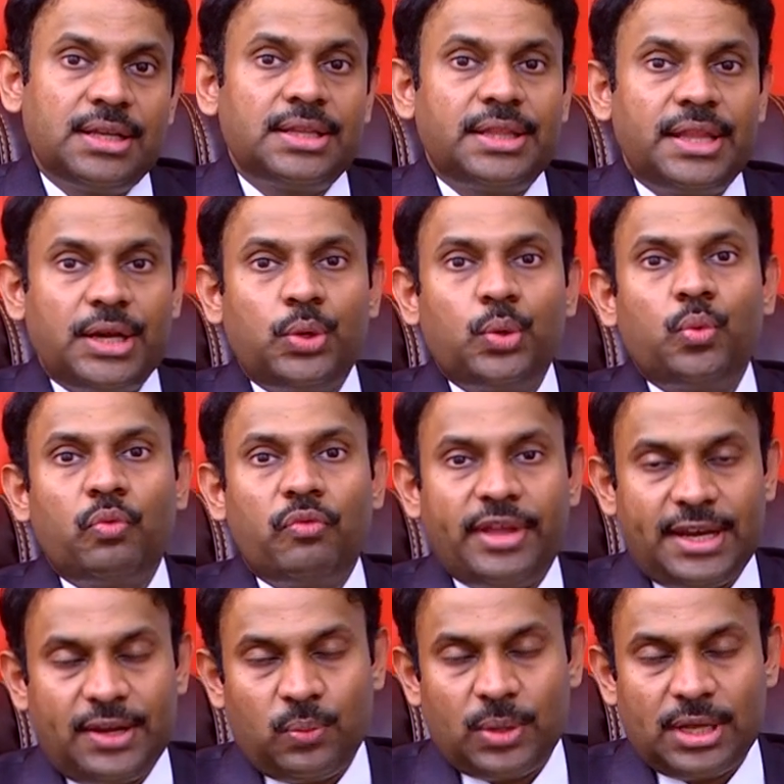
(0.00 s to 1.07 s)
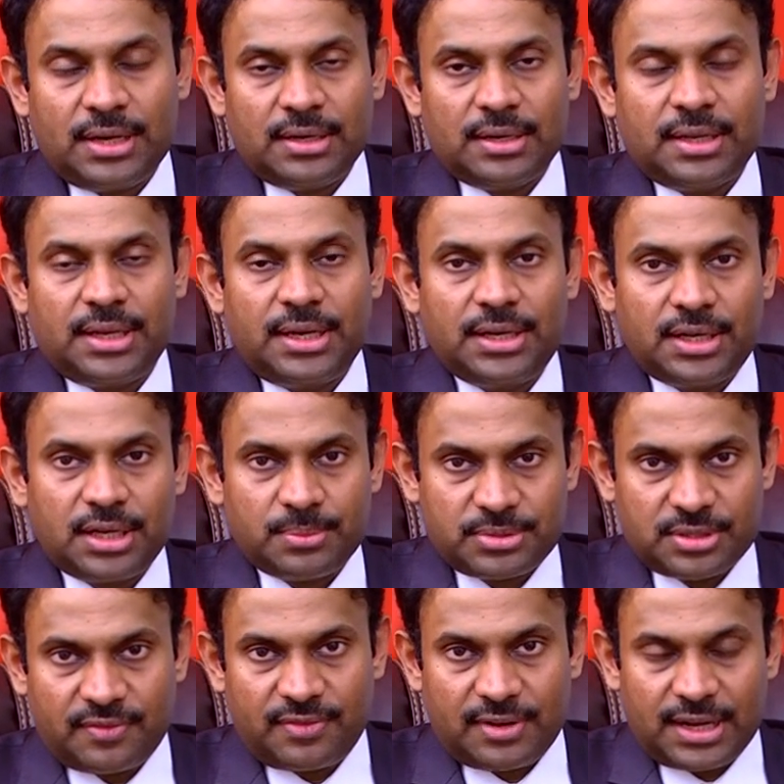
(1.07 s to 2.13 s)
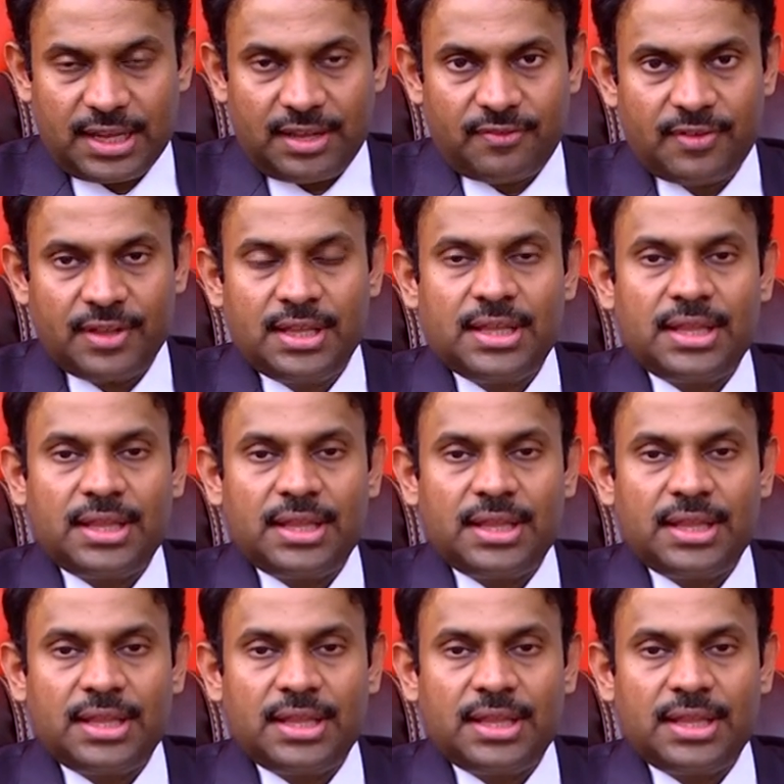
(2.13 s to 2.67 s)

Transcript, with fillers: they do very well in terms of relief.